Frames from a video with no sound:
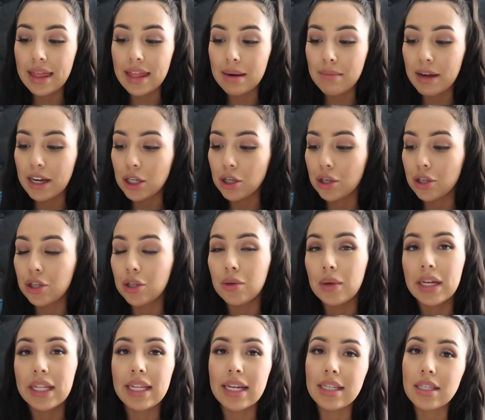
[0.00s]
then make sure to
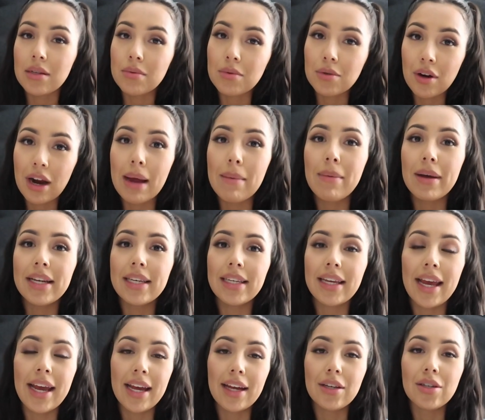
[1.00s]
hit that subscribe button
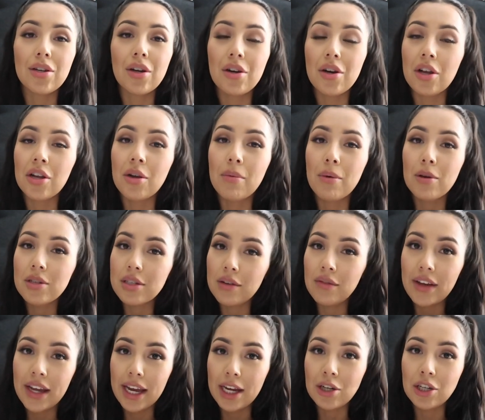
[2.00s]
and turn on your post
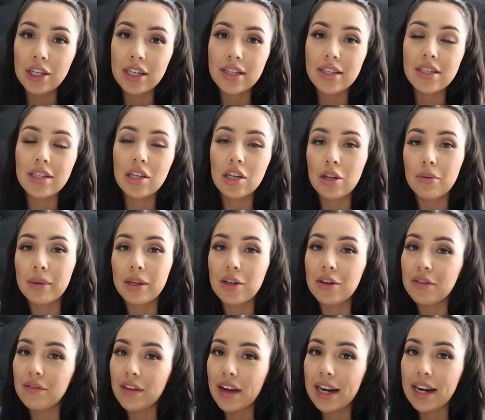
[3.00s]
notifications so you'll be
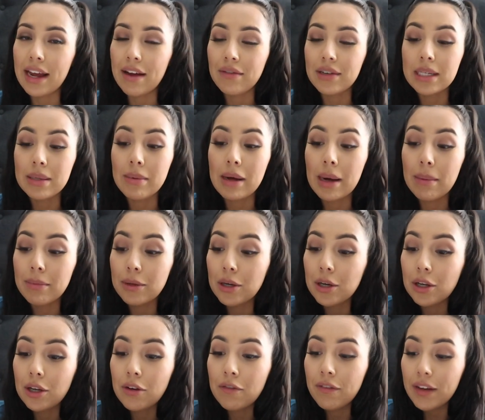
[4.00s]
notified every time I upload
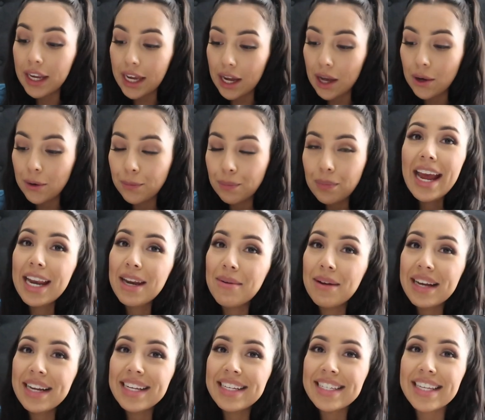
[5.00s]
a new video.
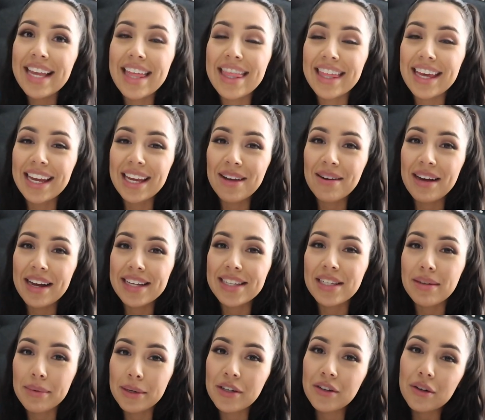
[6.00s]
Anyways, thank you guys so
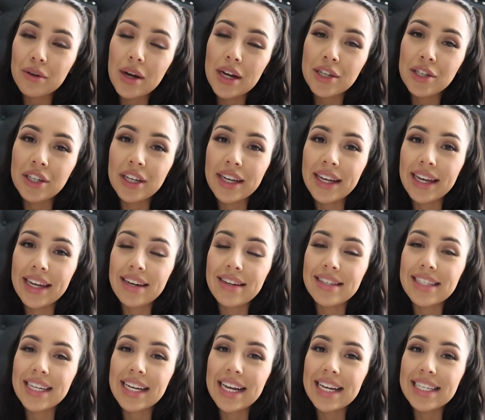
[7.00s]
much for watching, and I'll
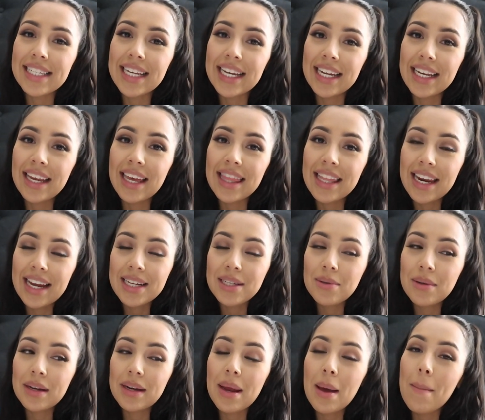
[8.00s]
see you guys in the next
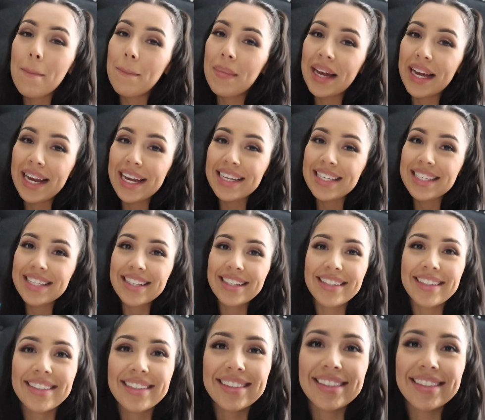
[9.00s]
one. Bye guys.